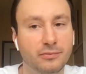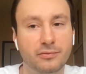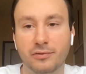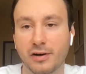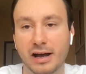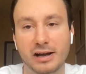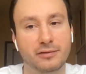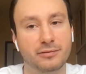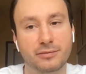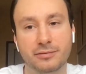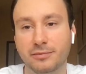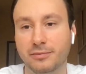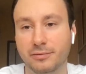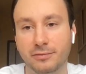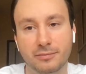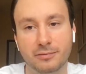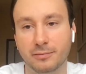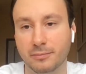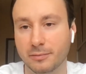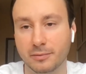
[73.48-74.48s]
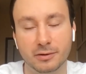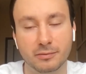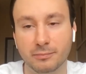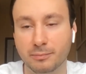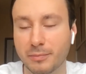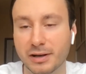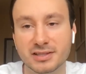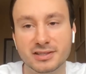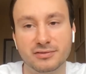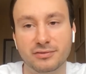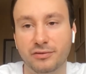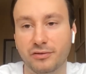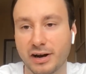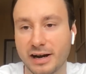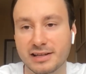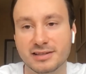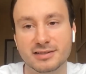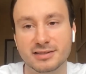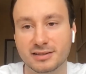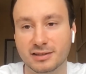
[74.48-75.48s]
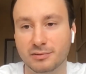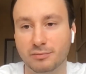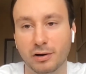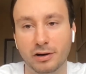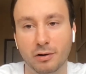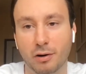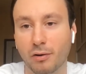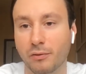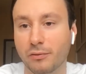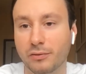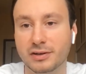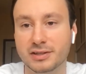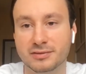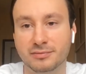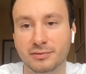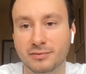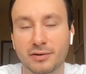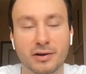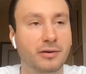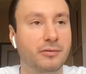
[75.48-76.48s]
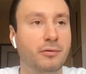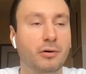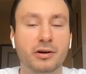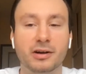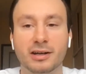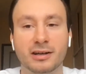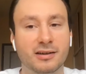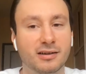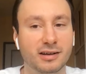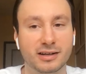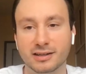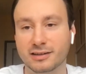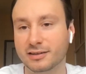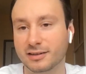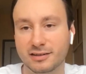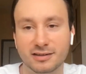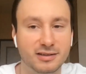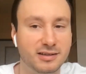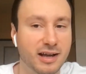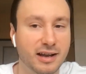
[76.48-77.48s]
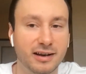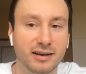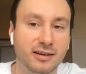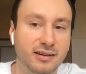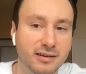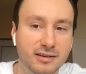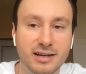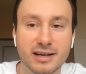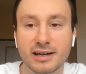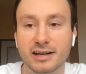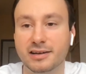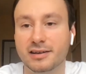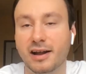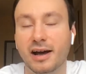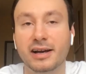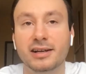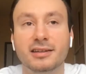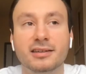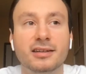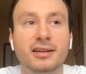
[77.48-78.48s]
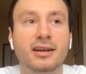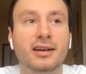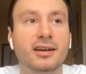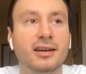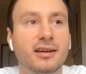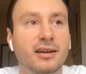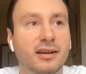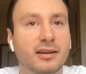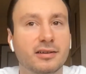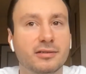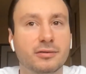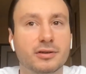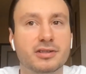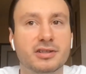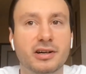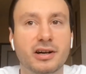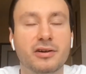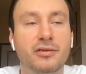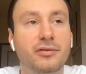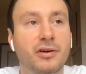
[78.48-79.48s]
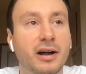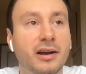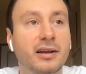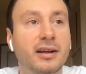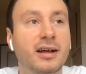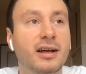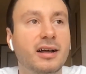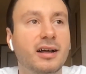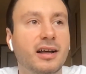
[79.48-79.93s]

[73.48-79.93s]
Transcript: five best friends in one office and we were working like day and night and it was really fun.